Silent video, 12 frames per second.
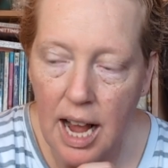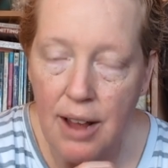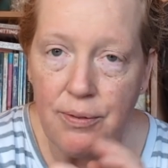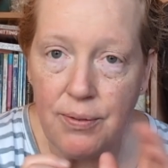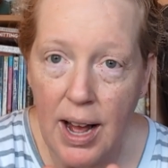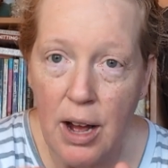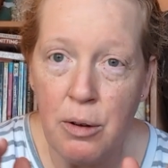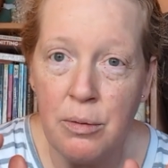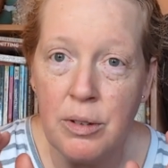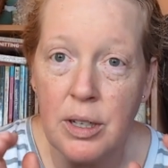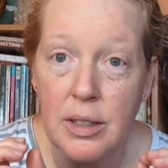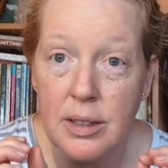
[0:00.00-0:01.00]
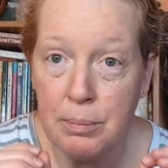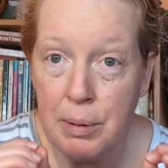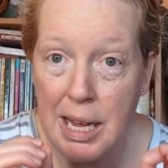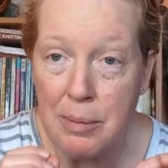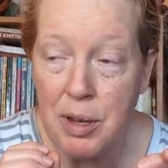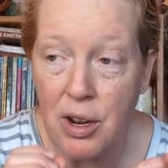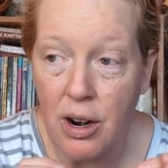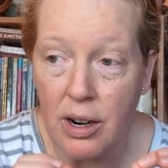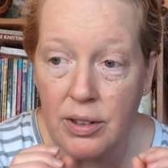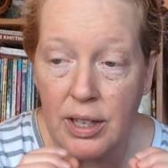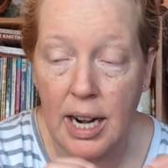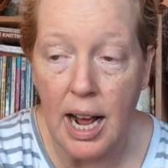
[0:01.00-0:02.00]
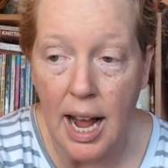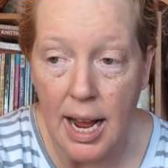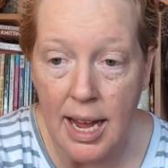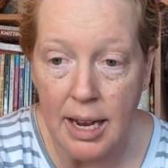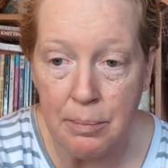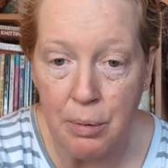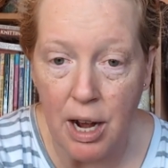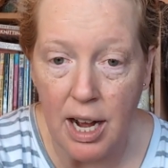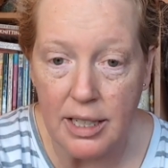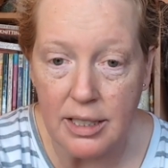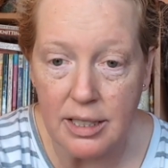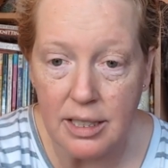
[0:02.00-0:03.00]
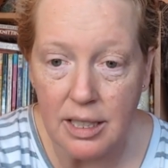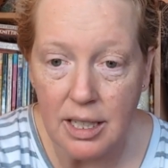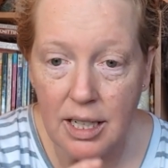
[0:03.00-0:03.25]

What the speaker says: I found the baby yarn that I had bought